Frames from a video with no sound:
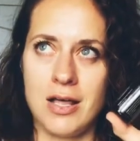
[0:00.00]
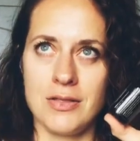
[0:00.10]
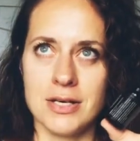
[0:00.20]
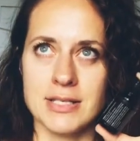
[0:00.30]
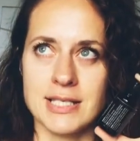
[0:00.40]

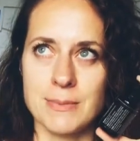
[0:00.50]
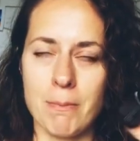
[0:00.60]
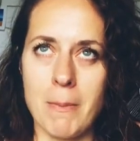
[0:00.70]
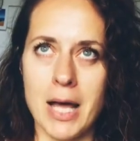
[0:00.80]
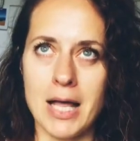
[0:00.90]
the
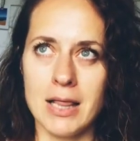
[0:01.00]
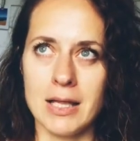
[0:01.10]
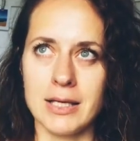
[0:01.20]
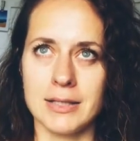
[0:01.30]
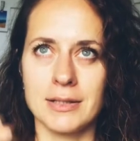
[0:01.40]

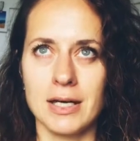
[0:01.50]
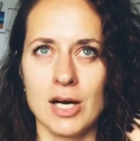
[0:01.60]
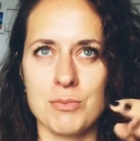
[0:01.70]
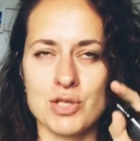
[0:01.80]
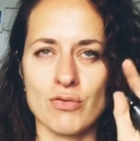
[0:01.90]
smell. It
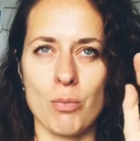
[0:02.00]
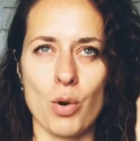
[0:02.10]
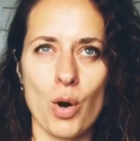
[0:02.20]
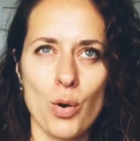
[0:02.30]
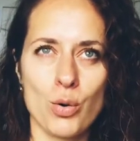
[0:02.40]
comes
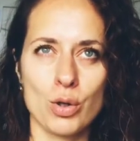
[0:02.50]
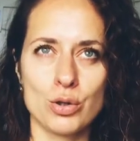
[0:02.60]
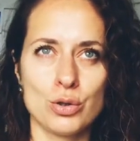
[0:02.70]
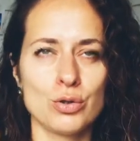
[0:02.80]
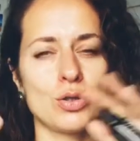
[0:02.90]
from
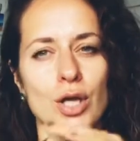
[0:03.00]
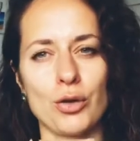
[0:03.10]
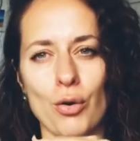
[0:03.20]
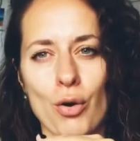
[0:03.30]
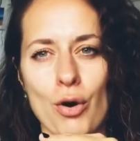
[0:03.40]
coconut
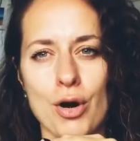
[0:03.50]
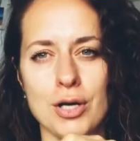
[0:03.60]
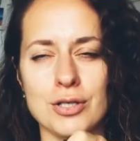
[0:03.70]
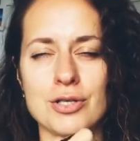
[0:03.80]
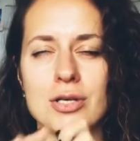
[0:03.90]
and
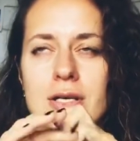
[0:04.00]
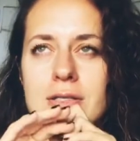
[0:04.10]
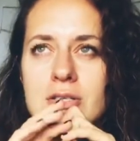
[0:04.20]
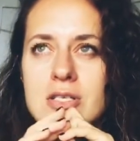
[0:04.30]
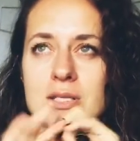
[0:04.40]
orange.
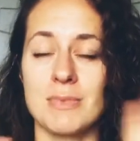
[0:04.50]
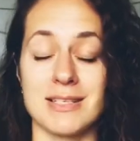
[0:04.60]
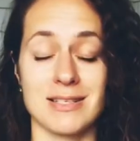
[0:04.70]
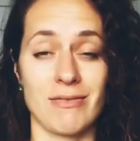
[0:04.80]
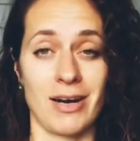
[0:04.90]
It just
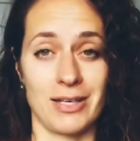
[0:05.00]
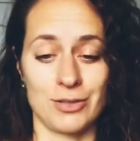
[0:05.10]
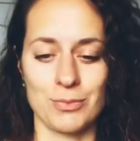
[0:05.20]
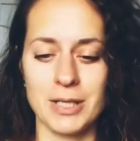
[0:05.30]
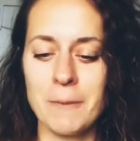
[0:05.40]
smells divine
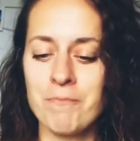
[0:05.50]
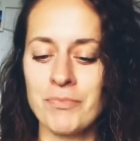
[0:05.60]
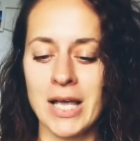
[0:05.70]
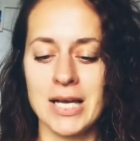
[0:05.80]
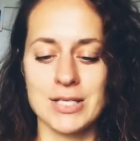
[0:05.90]
to me.
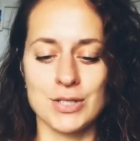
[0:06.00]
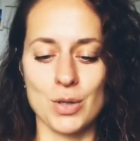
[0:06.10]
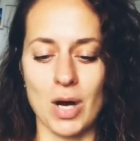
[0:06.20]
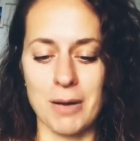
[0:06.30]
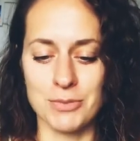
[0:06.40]

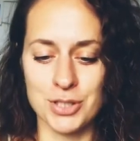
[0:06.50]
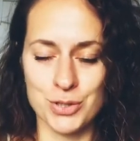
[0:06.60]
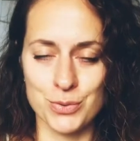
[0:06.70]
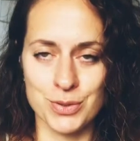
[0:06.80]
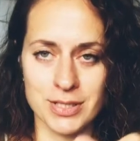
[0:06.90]
So I'm
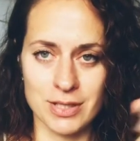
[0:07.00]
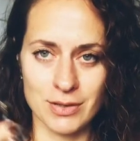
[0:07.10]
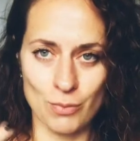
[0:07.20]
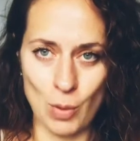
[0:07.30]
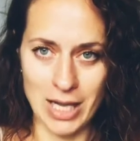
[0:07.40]
just using
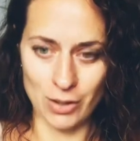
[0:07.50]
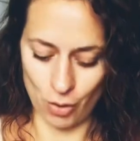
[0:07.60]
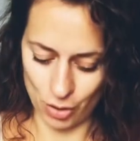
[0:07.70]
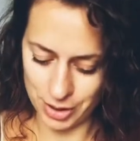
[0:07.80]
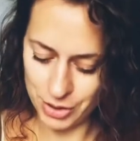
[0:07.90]
wild
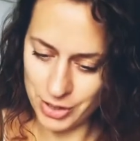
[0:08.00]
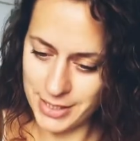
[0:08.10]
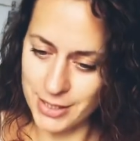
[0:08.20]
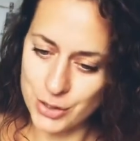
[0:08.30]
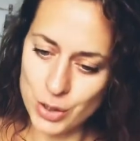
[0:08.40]
orange
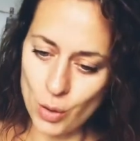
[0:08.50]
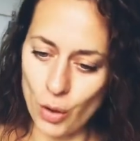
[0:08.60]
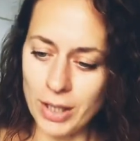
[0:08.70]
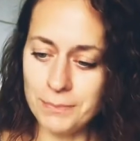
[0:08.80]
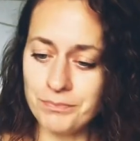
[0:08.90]
essential
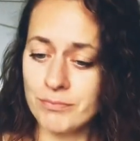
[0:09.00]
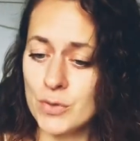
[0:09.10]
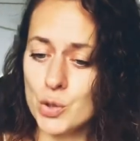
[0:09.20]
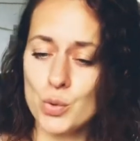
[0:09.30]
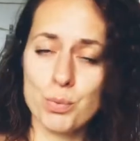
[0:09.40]
oil,
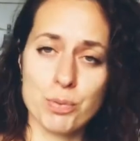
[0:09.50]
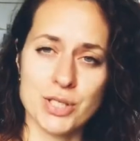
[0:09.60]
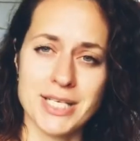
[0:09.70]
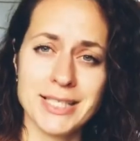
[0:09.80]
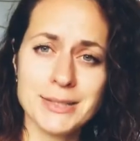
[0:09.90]

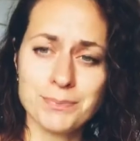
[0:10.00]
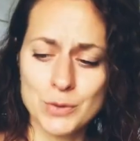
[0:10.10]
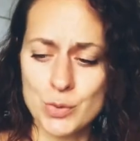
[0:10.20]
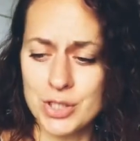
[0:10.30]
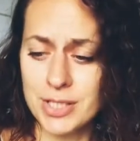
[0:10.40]

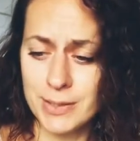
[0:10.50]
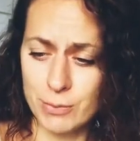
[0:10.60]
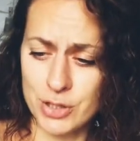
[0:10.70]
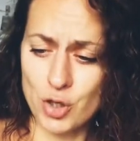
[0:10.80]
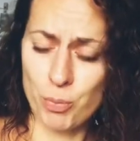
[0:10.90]
2%, which is
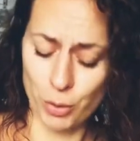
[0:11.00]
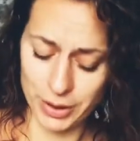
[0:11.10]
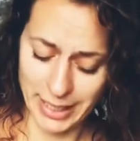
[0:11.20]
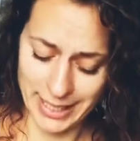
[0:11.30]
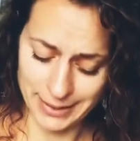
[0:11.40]

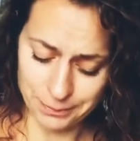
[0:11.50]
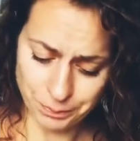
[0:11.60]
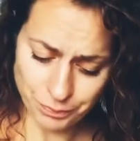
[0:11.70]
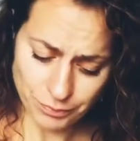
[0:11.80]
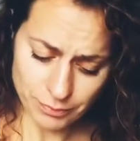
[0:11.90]
0.8
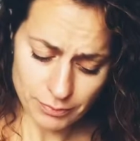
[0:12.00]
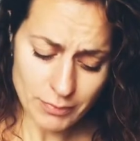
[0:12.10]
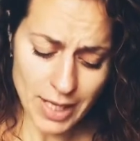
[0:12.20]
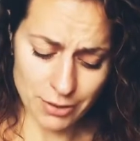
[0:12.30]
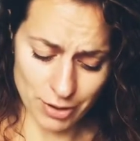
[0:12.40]

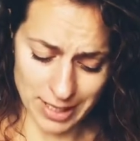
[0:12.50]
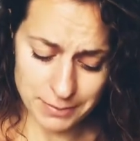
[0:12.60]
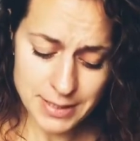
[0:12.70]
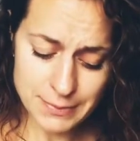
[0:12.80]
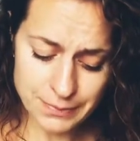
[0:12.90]

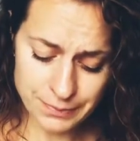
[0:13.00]
grams.